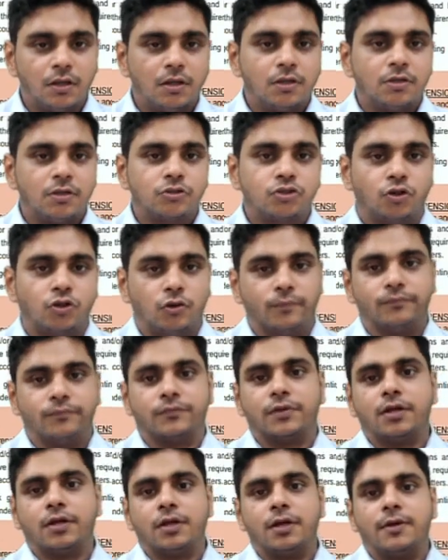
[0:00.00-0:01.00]
So
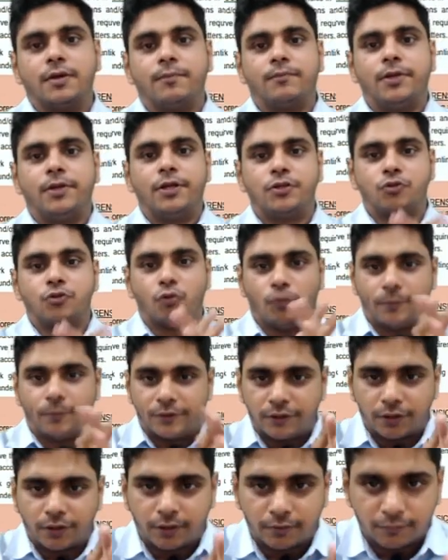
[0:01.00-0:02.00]
please open
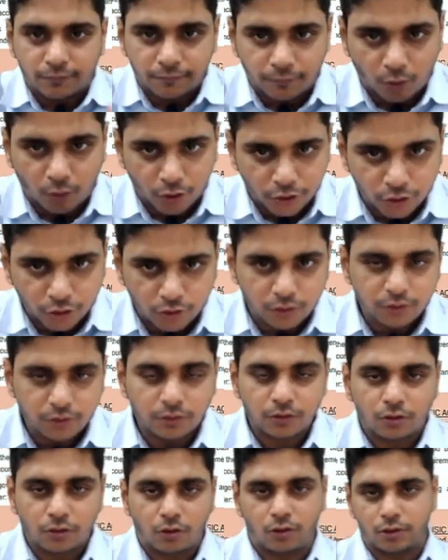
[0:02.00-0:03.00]
your module
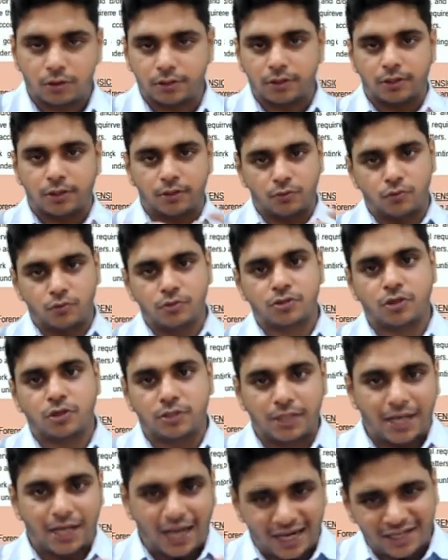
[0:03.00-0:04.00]
or the notes or
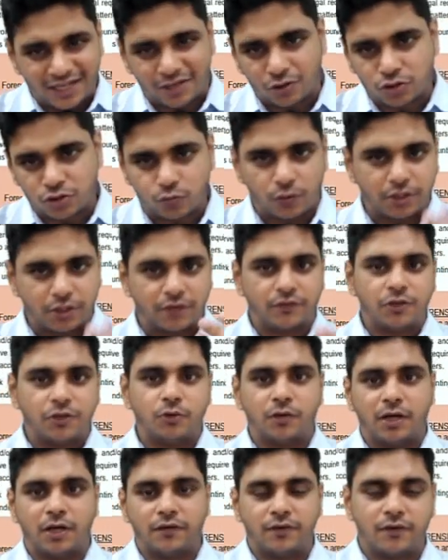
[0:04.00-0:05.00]
the handouts, whatever you
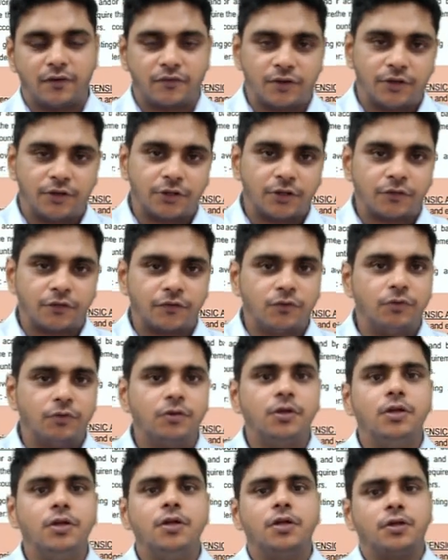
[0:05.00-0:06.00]
have in front of you.
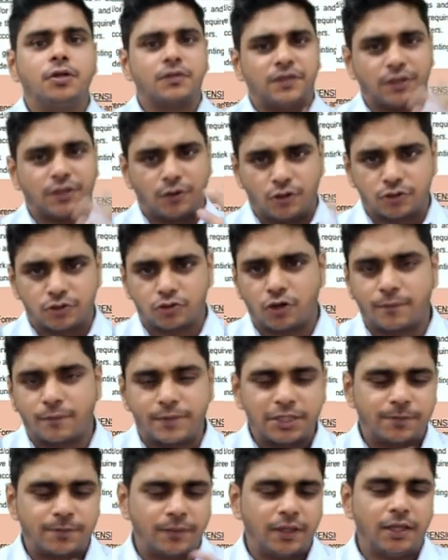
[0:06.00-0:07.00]
Xerox
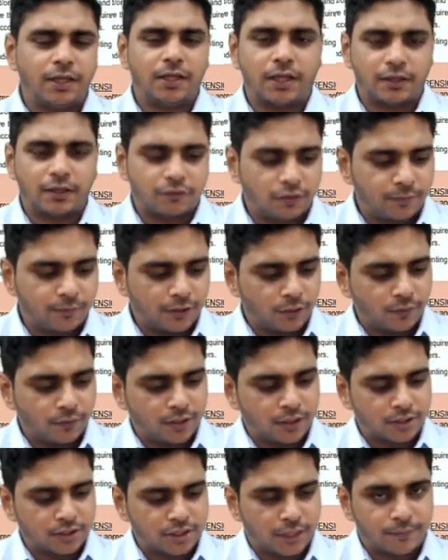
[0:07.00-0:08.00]
copies, PDF. We'll be
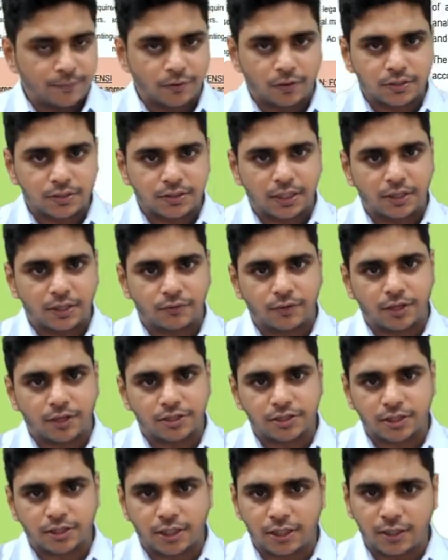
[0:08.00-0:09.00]
doing a chapter called
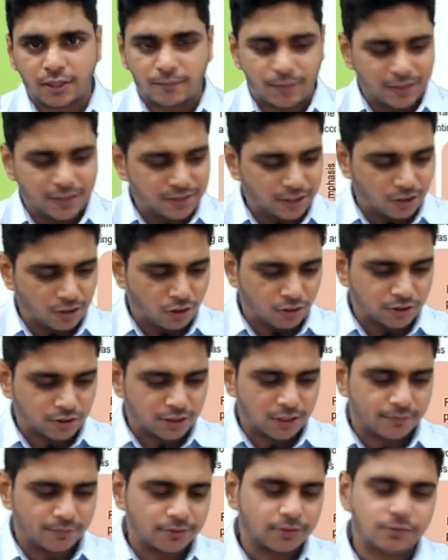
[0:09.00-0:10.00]
introduction and basic
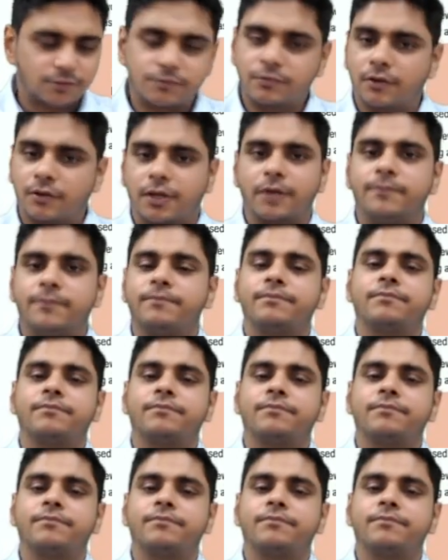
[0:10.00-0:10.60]
concepts. Okay.